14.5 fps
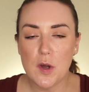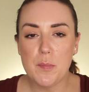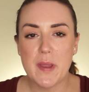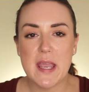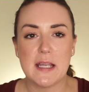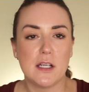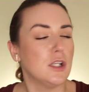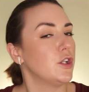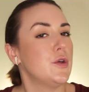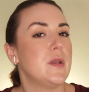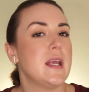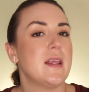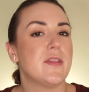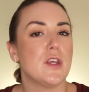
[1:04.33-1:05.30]
be
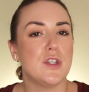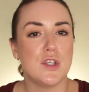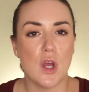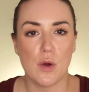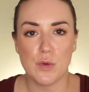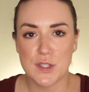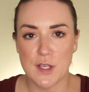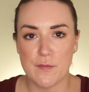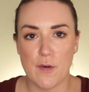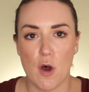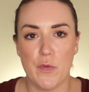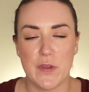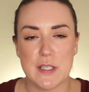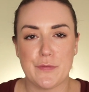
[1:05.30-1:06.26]
including the notes of
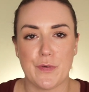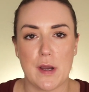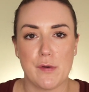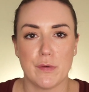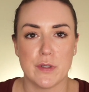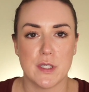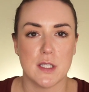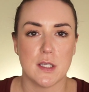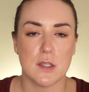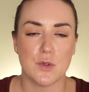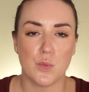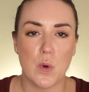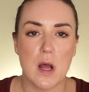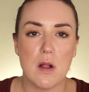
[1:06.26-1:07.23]
all these fragrances
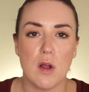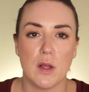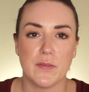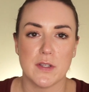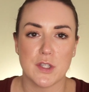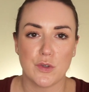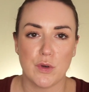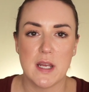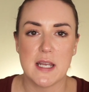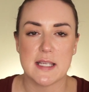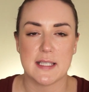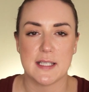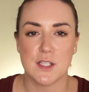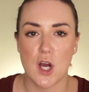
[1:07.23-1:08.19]
as well on the screen
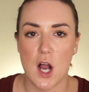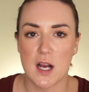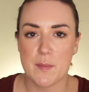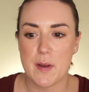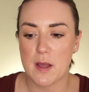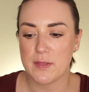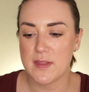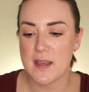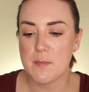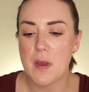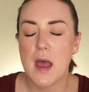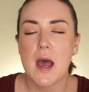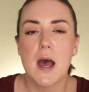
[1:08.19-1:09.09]
as I talk about them.